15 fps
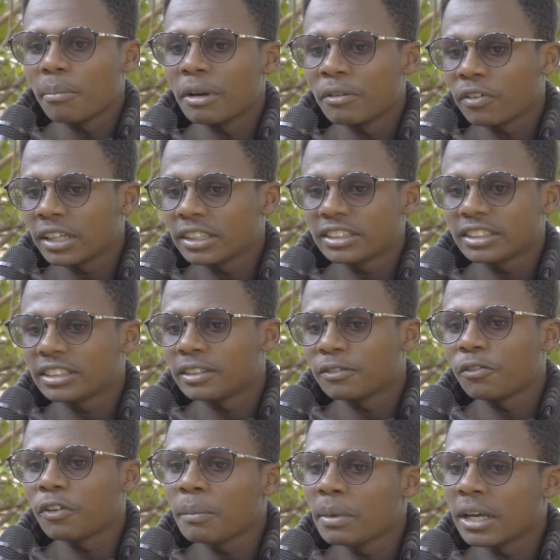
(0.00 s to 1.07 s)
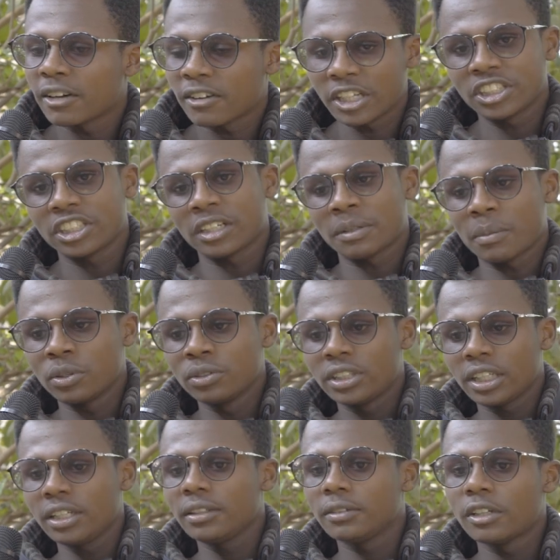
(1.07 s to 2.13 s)
first female Russian
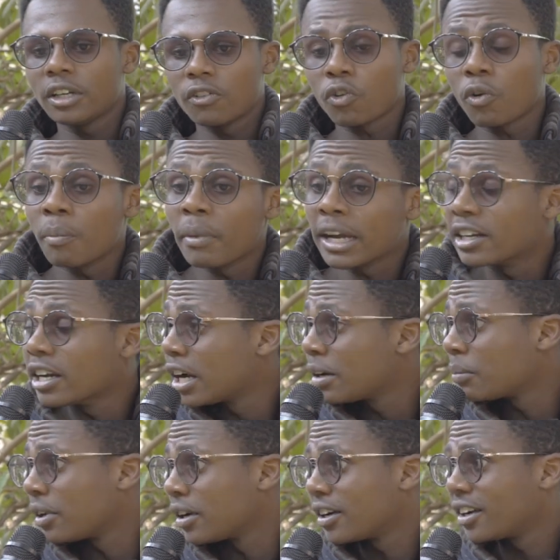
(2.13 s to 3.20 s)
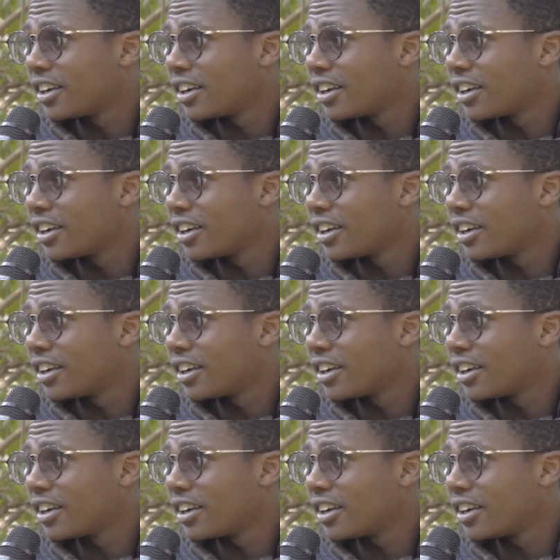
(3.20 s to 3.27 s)
Mountie from my grandma.